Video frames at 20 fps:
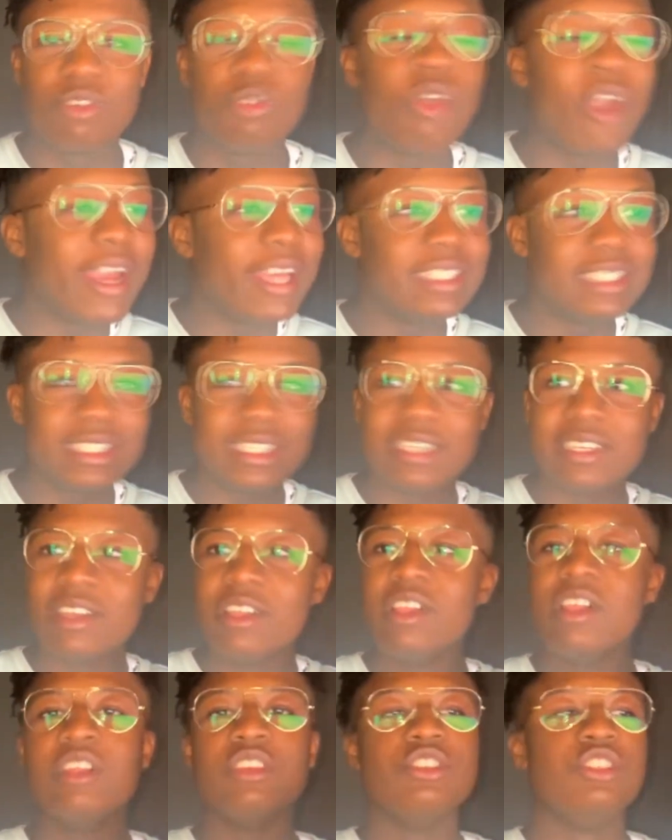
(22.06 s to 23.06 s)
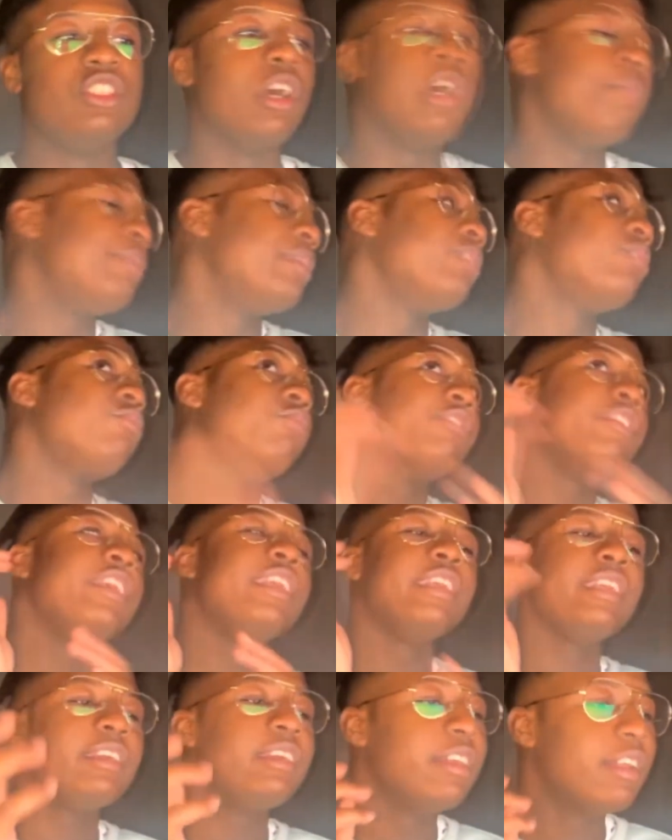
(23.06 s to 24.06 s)
crazy jumping
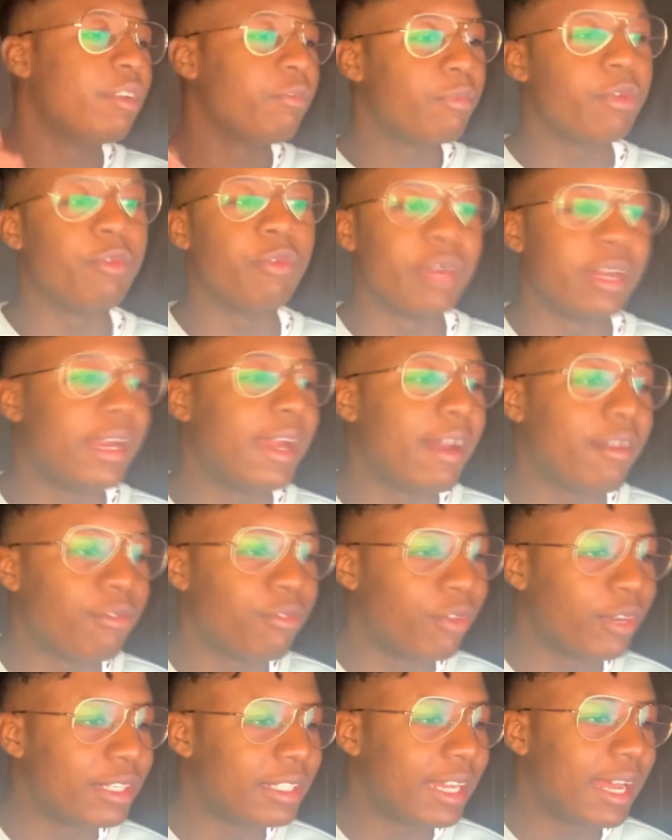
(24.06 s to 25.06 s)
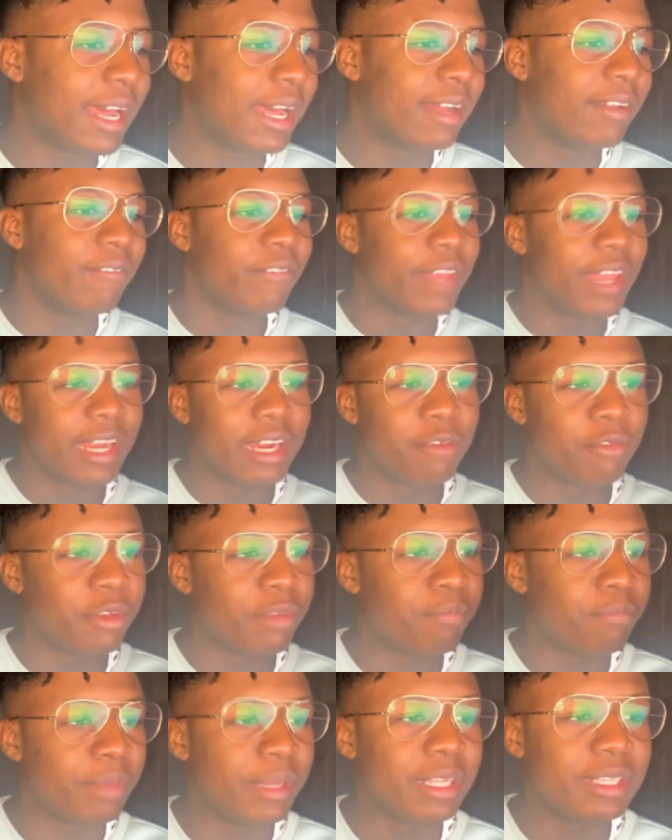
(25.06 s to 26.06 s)
three, we wouldn't have won that. And then
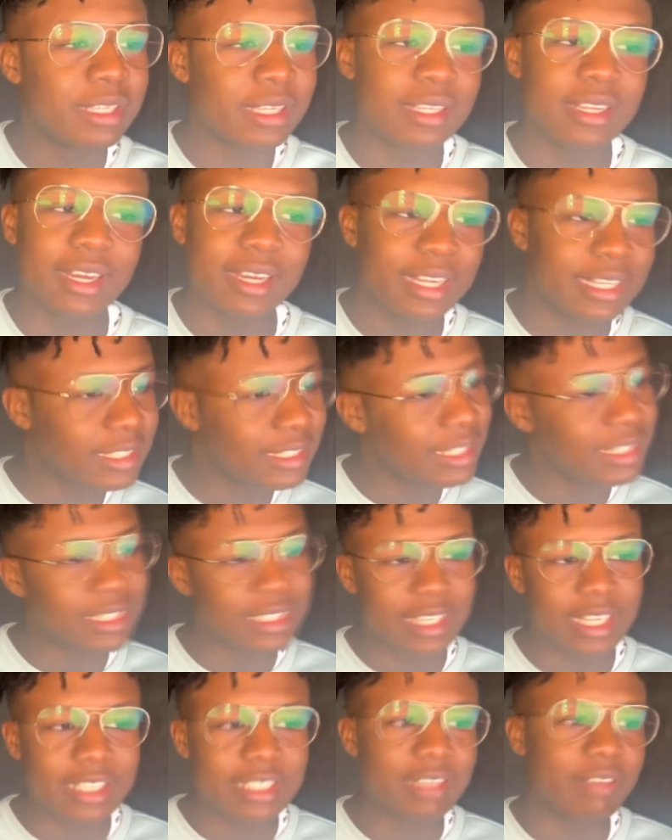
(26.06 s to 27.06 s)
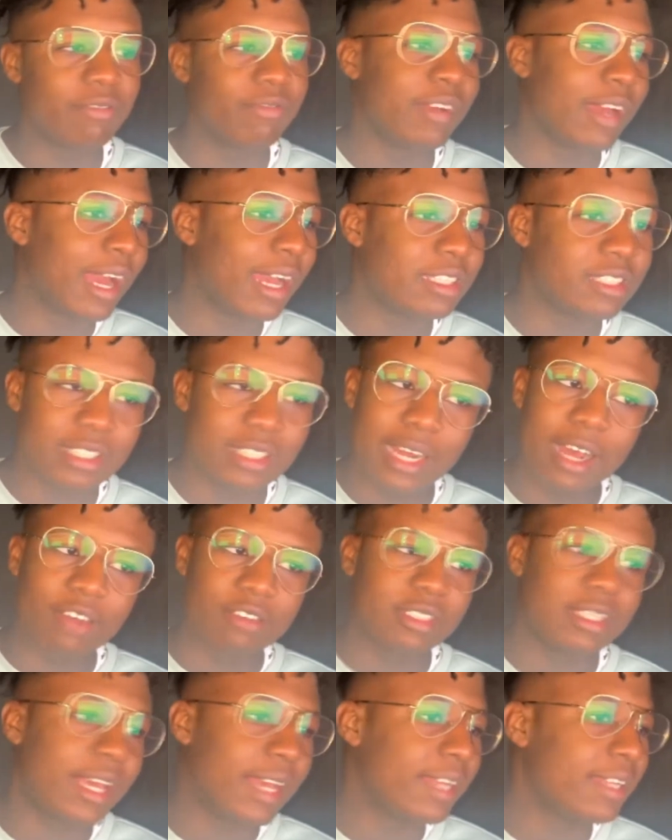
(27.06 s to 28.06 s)
we beat the Nuggets in decent fashion.
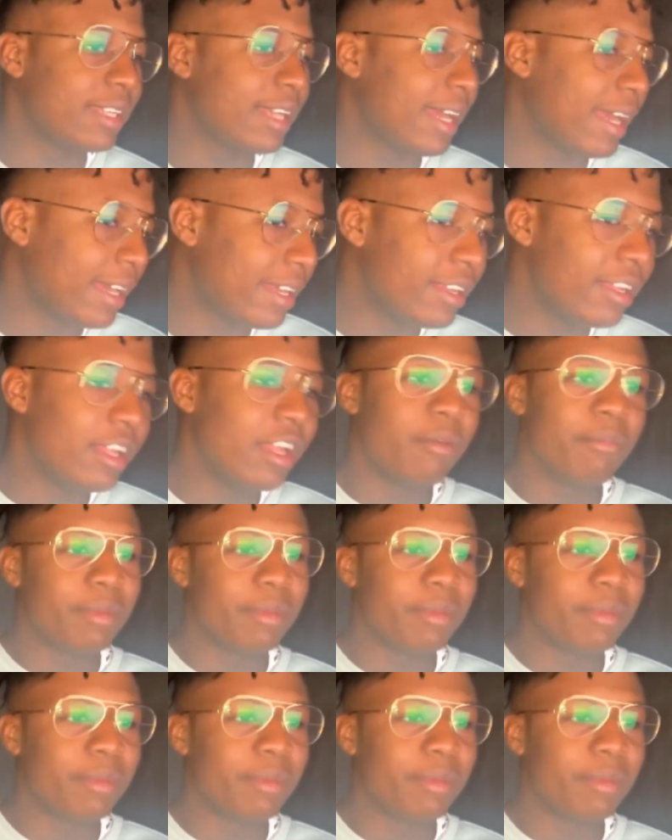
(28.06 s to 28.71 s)
I'll take that.